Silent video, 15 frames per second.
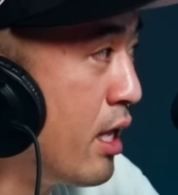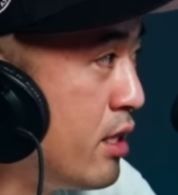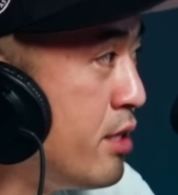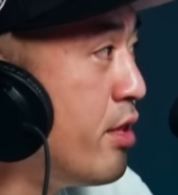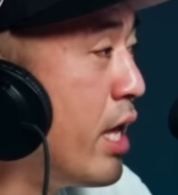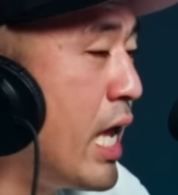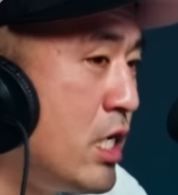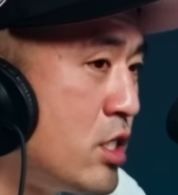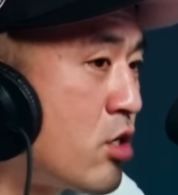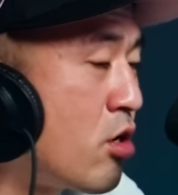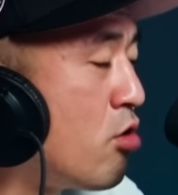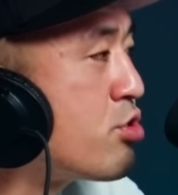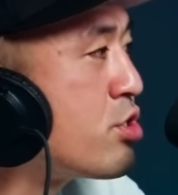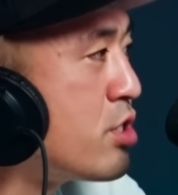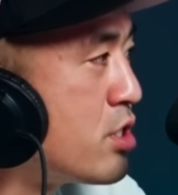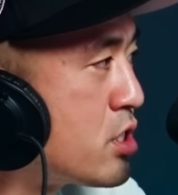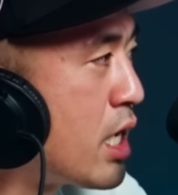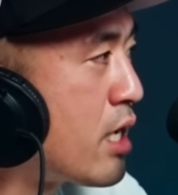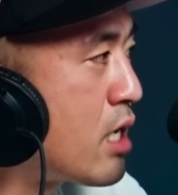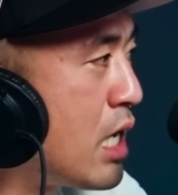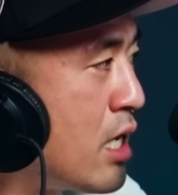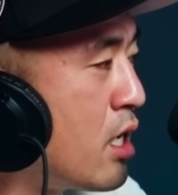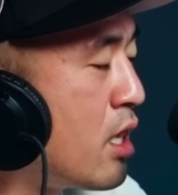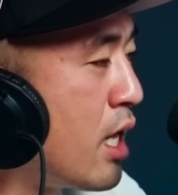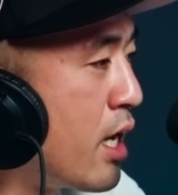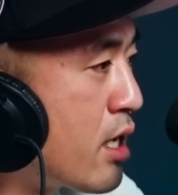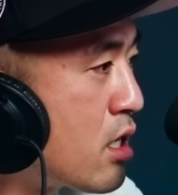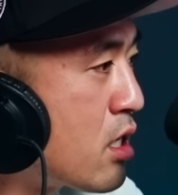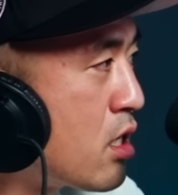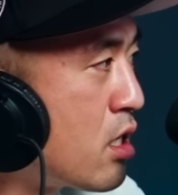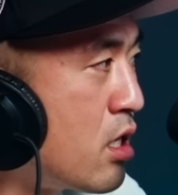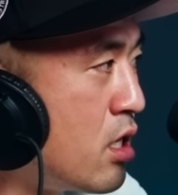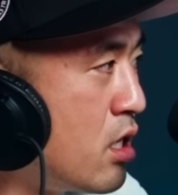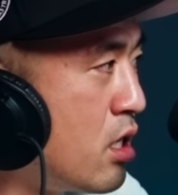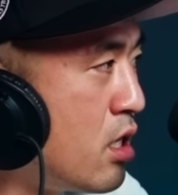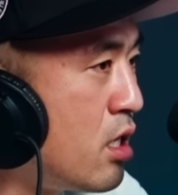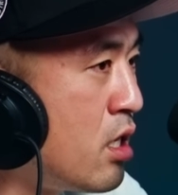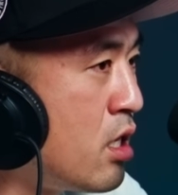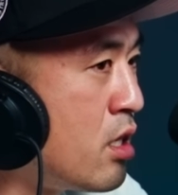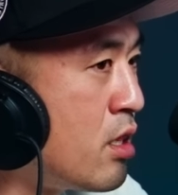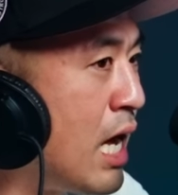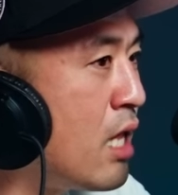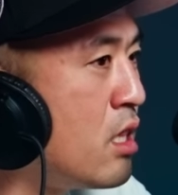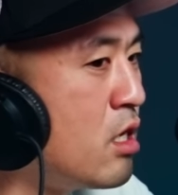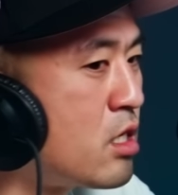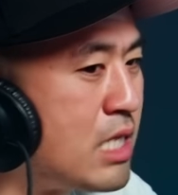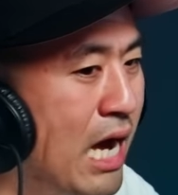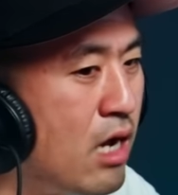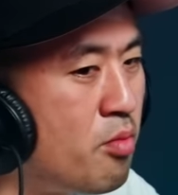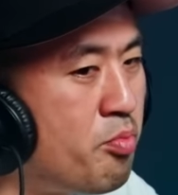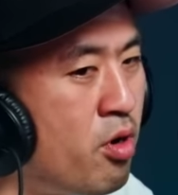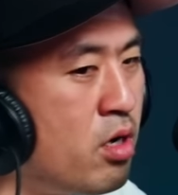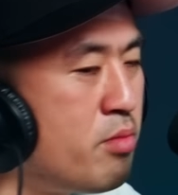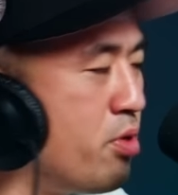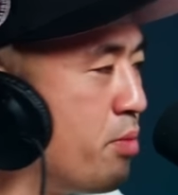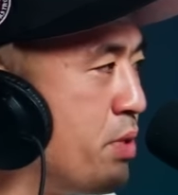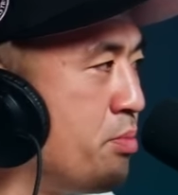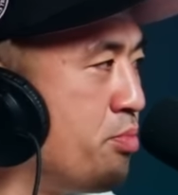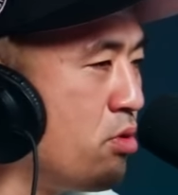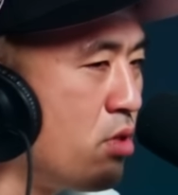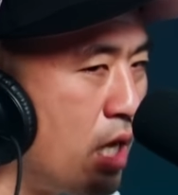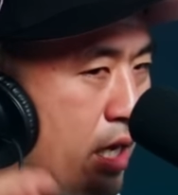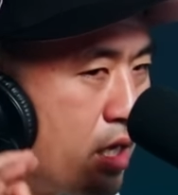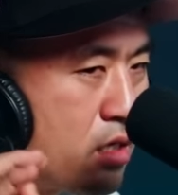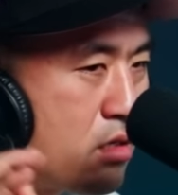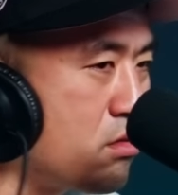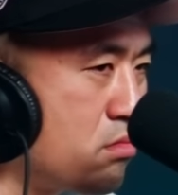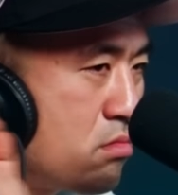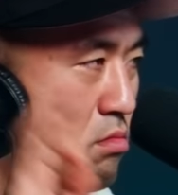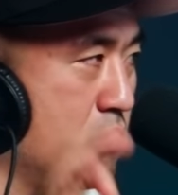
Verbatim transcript: in the Asian culture, it's like kind of like not looked down upon, but people like